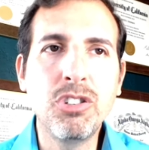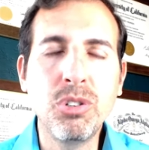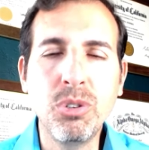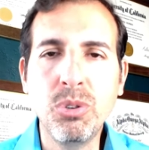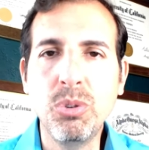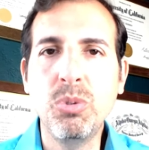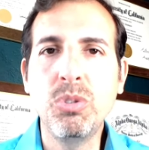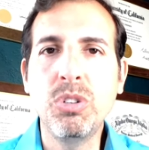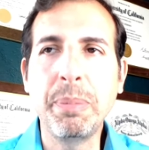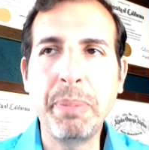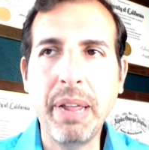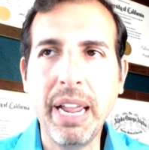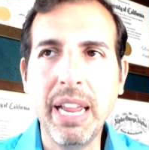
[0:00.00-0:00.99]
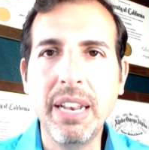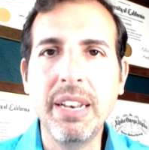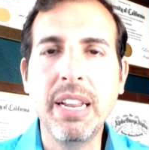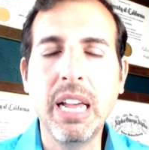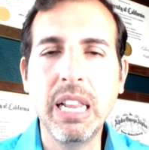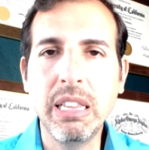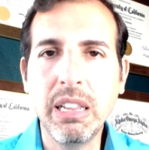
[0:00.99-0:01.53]
to depend
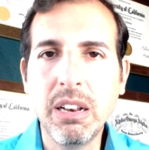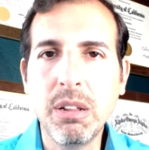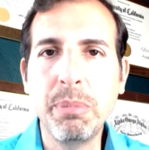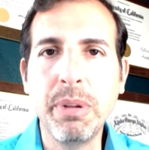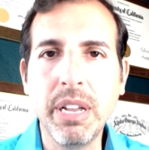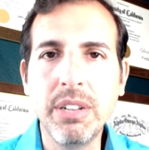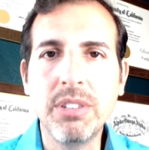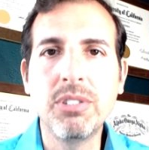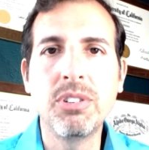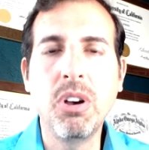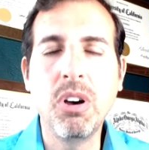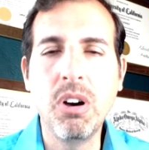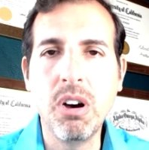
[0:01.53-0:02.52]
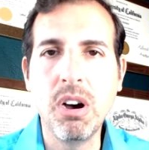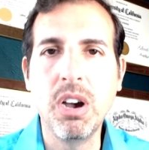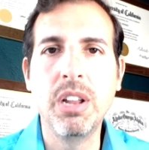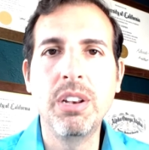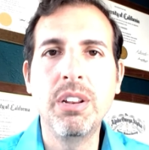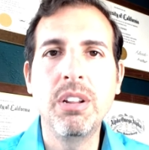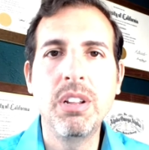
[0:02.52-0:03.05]
a little bit
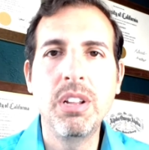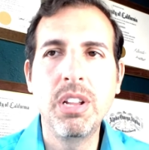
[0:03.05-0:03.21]
on